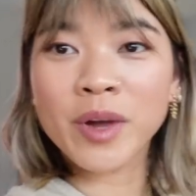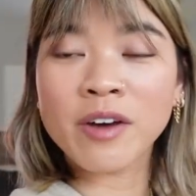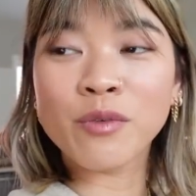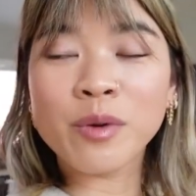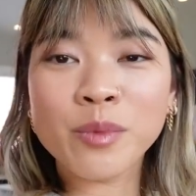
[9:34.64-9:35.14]
we
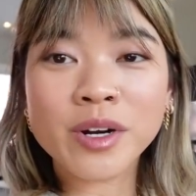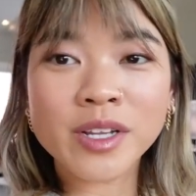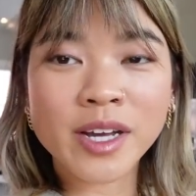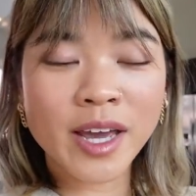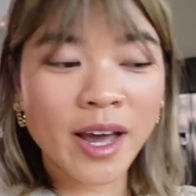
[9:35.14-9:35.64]
have one more to
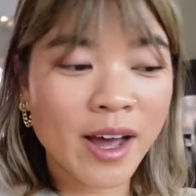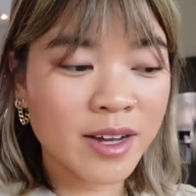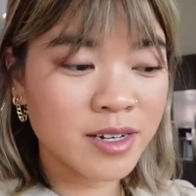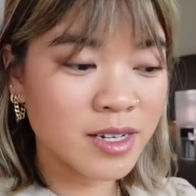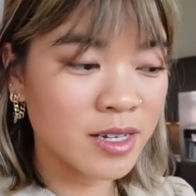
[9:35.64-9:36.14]
look
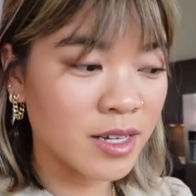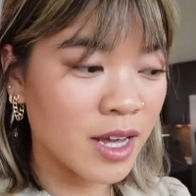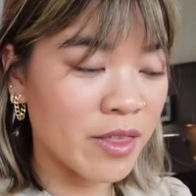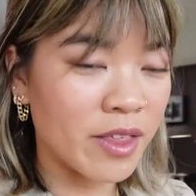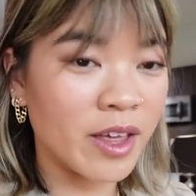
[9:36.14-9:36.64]
at
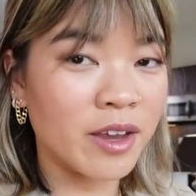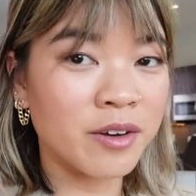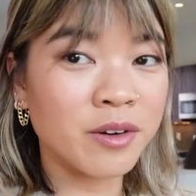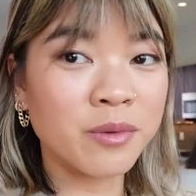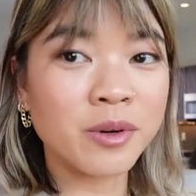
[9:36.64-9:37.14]
and
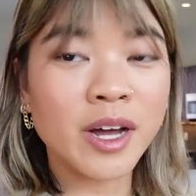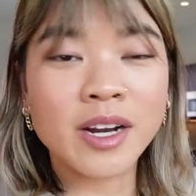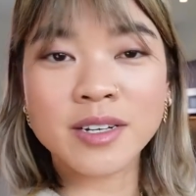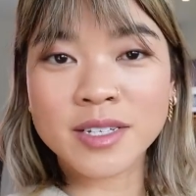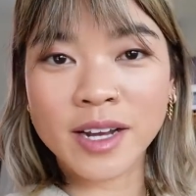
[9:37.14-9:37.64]
then we'll kind
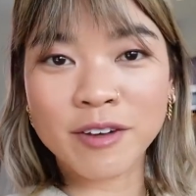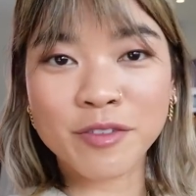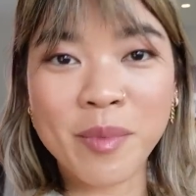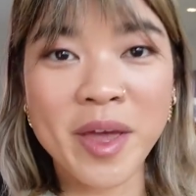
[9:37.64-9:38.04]
of decide from